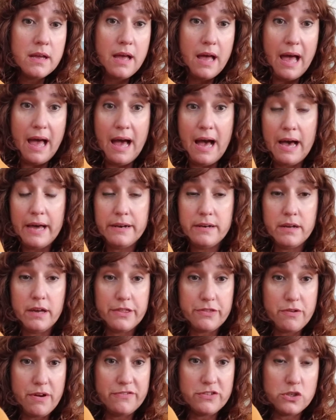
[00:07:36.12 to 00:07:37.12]
at a
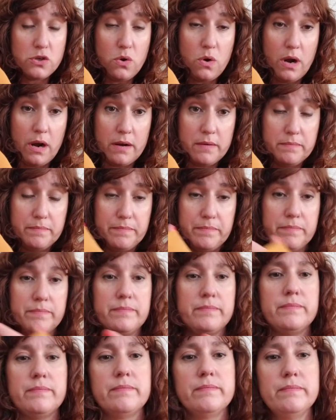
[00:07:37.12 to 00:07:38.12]
thrift store.
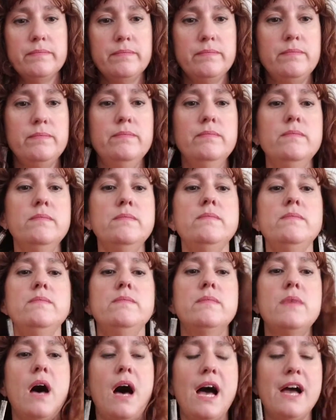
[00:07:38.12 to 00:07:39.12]

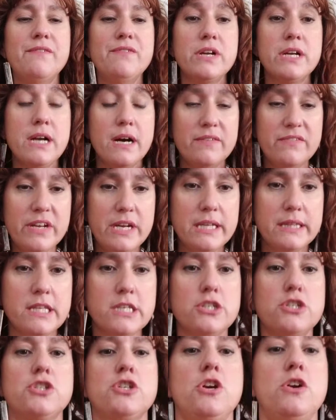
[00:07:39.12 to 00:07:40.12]
I've been coveting
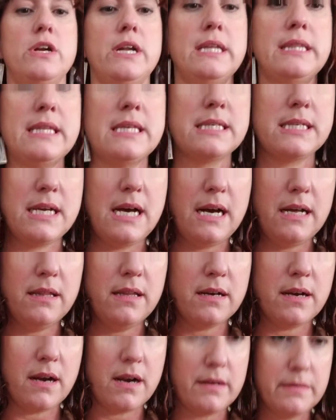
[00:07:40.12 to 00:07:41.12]
this shirt in this
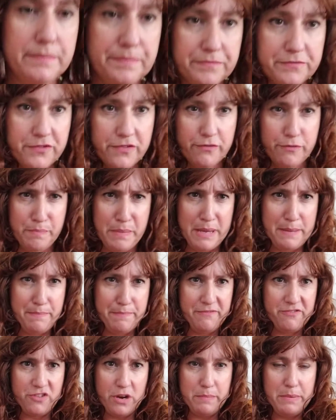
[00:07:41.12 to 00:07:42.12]
color from
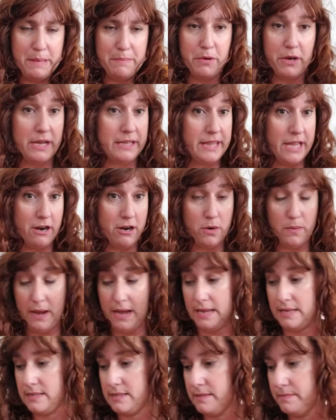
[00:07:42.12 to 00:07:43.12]
Free People, and there it
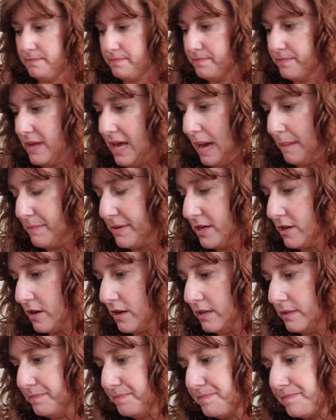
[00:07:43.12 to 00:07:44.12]
was. Happy
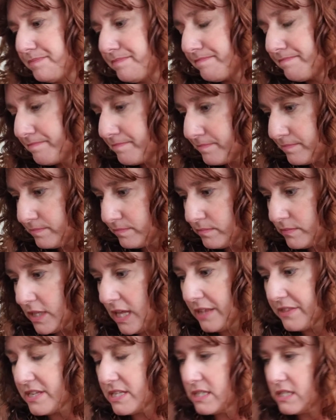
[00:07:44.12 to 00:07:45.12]
girl.
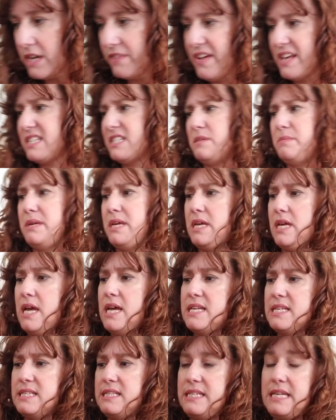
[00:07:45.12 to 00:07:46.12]
This stuff has to be
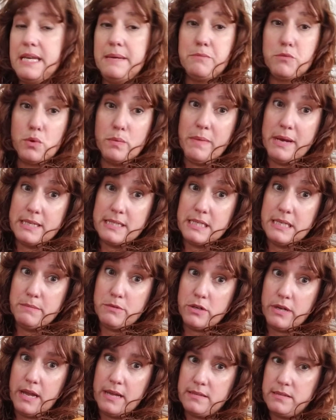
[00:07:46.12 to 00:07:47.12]
steamed when my
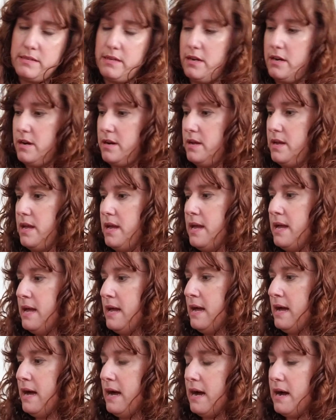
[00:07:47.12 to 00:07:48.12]
steamer gets here.
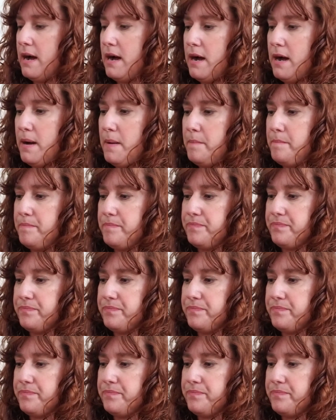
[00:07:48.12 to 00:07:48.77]
Um,